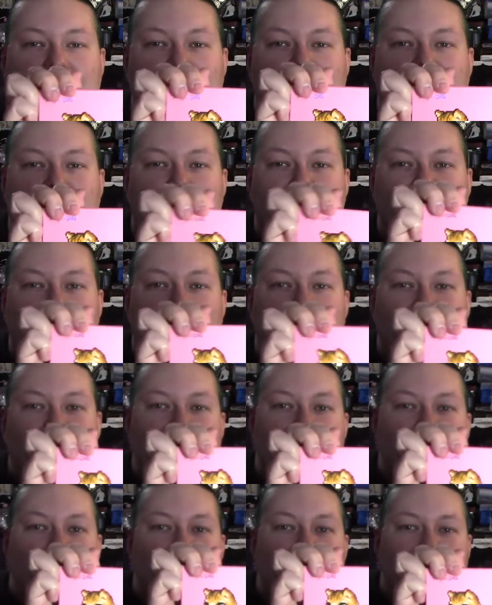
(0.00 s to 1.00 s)
their little
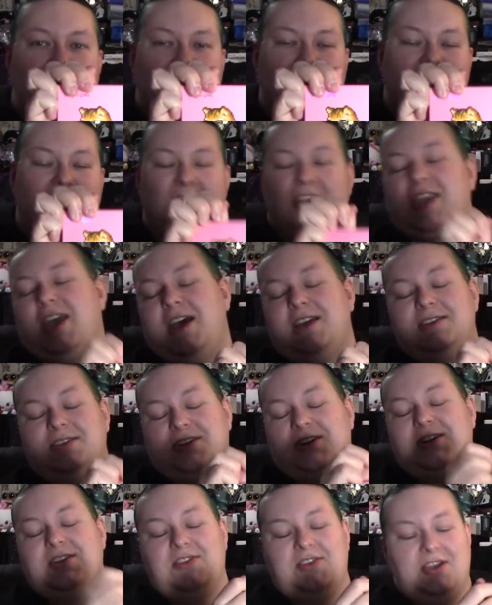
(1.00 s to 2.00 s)
mascot
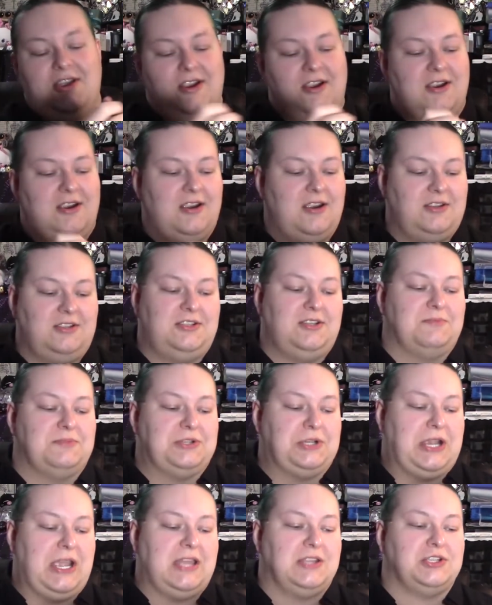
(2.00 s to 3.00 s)
cat on there,
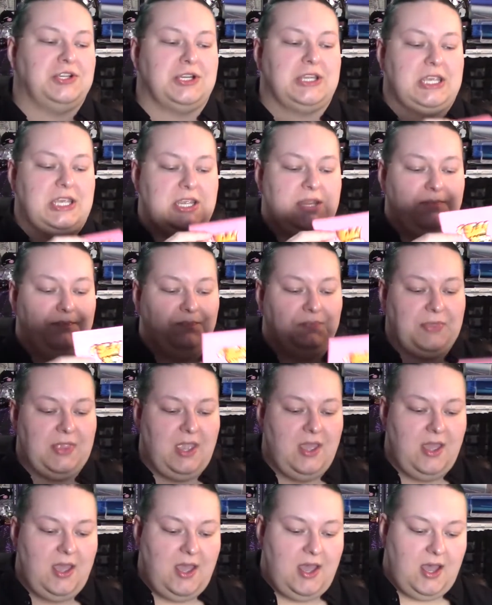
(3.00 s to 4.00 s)
dumpster cat turkey.
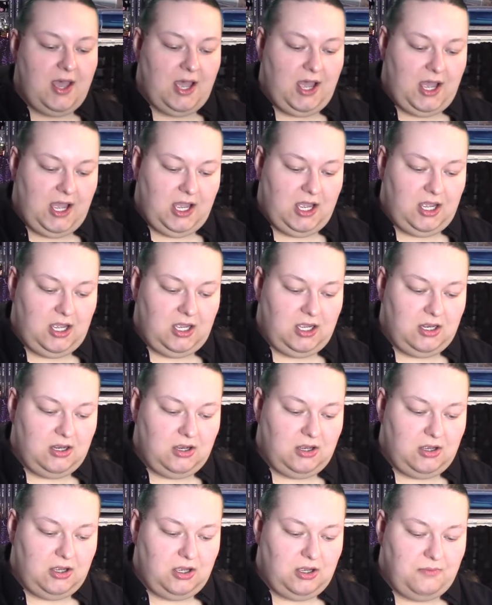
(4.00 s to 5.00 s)

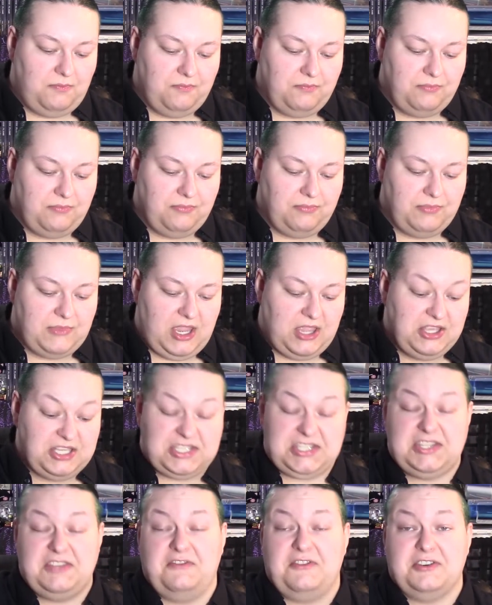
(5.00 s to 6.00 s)
Um, and
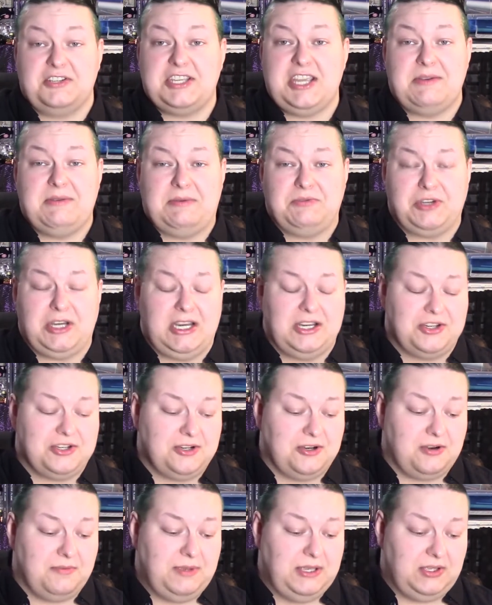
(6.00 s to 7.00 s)
this is the first time I'm trying
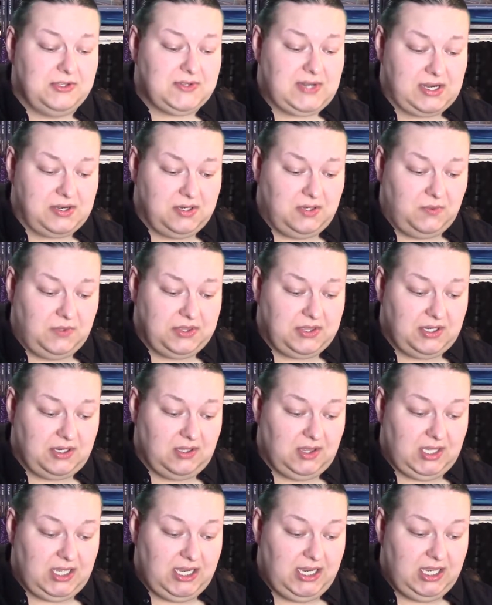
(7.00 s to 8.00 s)
Sugarpills, so I don't know what
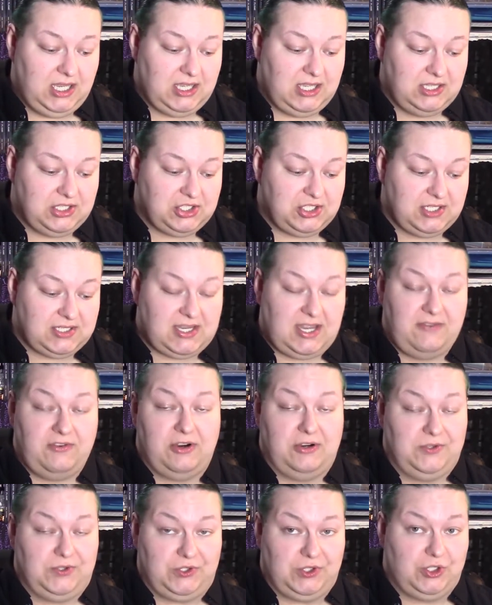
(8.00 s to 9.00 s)
they're like. It's just
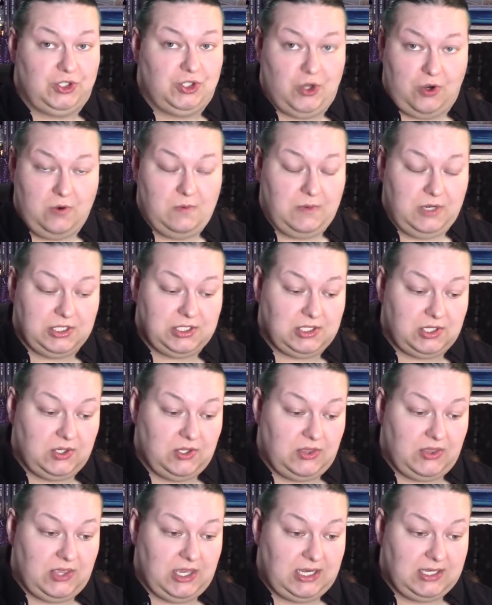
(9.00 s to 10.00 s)
I've heard so much
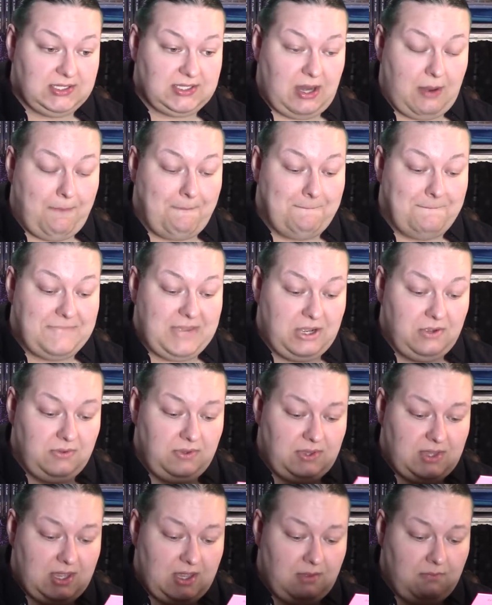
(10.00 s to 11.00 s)
good things
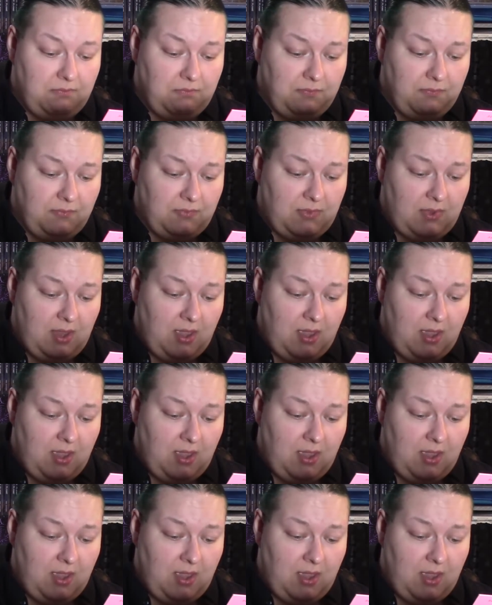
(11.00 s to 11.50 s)
about them,